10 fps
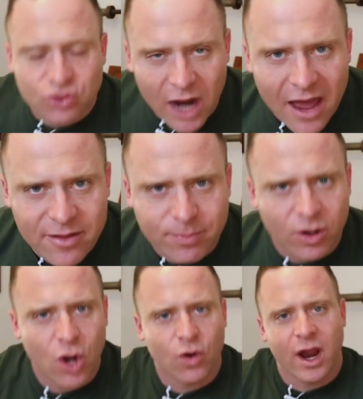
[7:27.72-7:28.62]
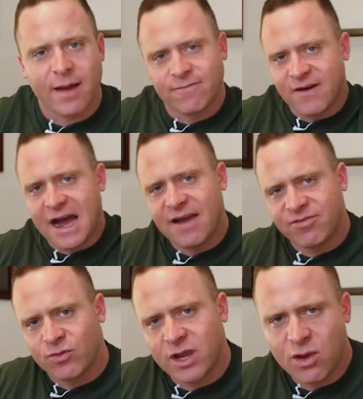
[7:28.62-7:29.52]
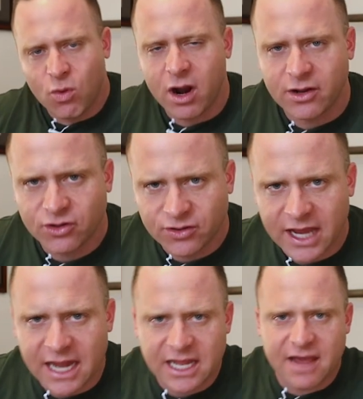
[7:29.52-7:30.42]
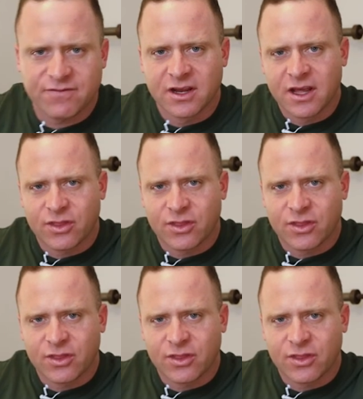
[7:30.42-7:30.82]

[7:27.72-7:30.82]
try the program. 5-3-1 on your deadlift,